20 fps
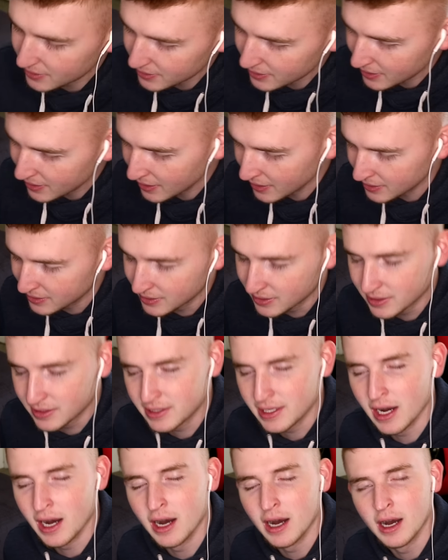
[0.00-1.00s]

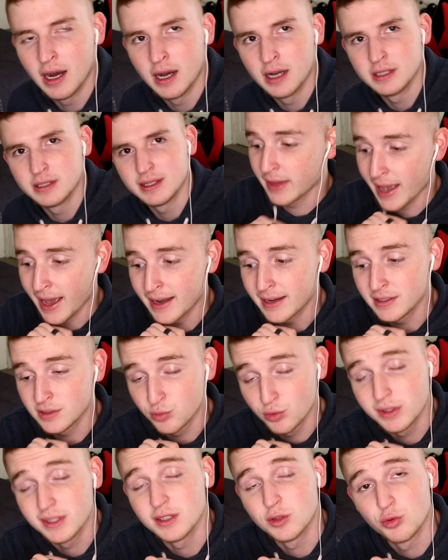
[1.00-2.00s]
Jesus. That
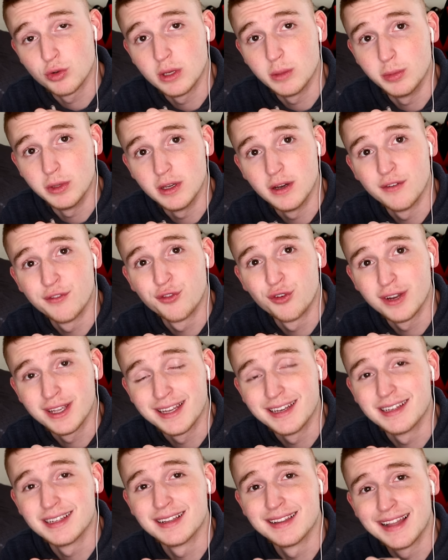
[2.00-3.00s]
is really creepy. A
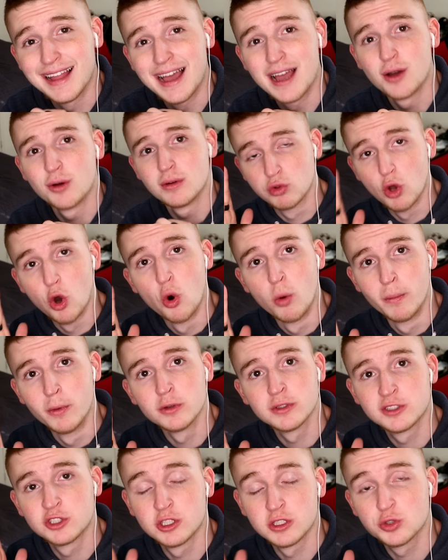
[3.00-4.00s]
freaking clown
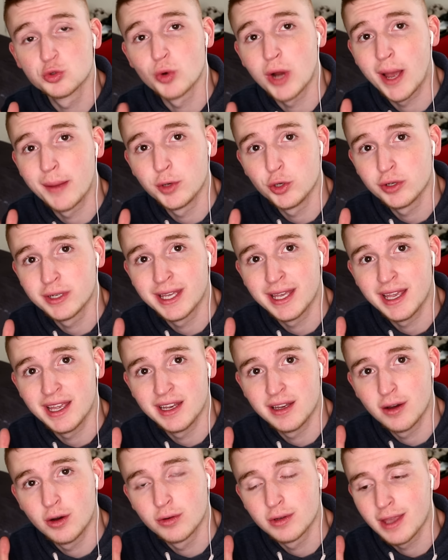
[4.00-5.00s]
almost just grabbed your
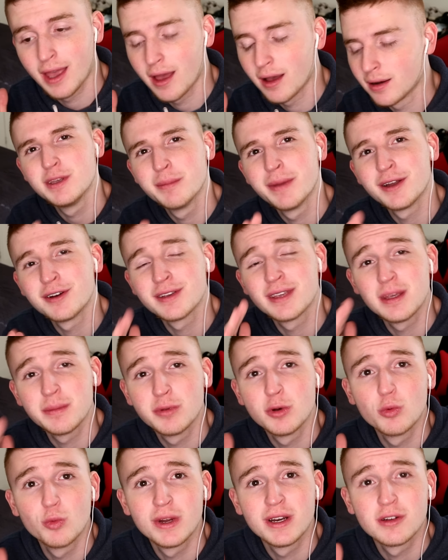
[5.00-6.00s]
kid. Okay. You better
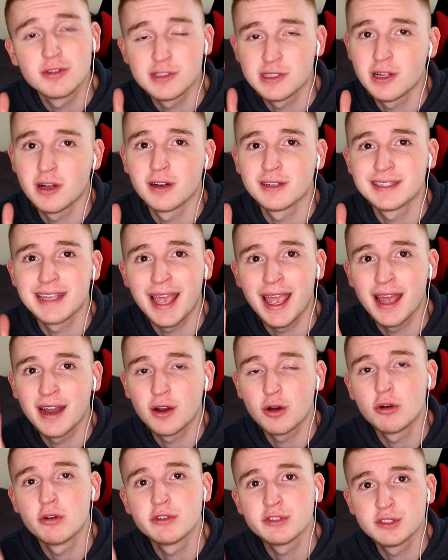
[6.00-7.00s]
keep your windows locked
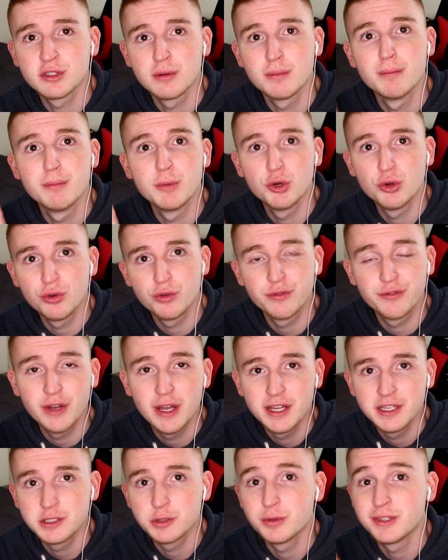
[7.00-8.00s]
and also move
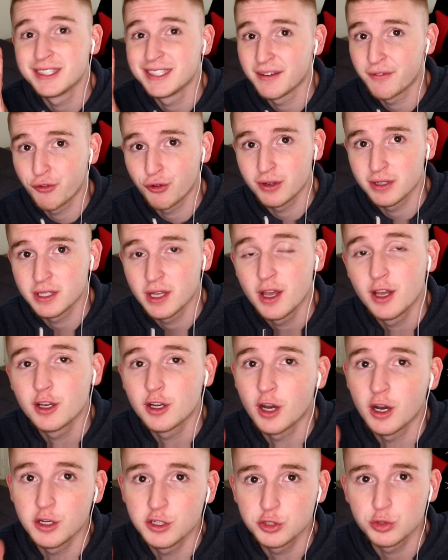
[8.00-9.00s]
to a different
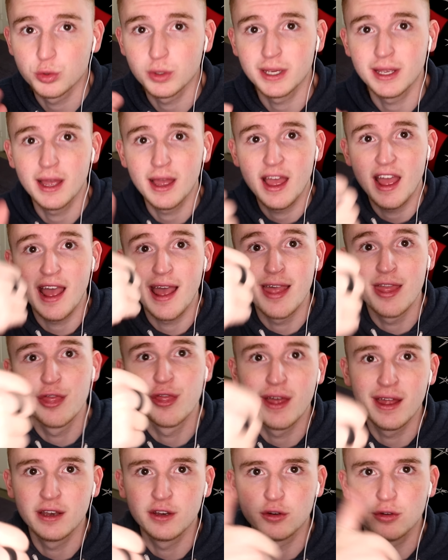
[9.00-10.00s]
country and
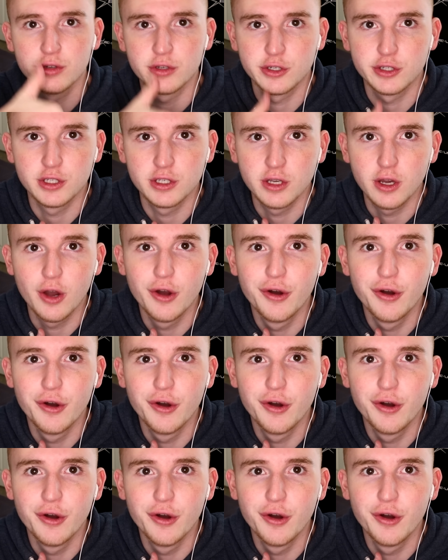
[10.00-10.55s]
then you're good to go.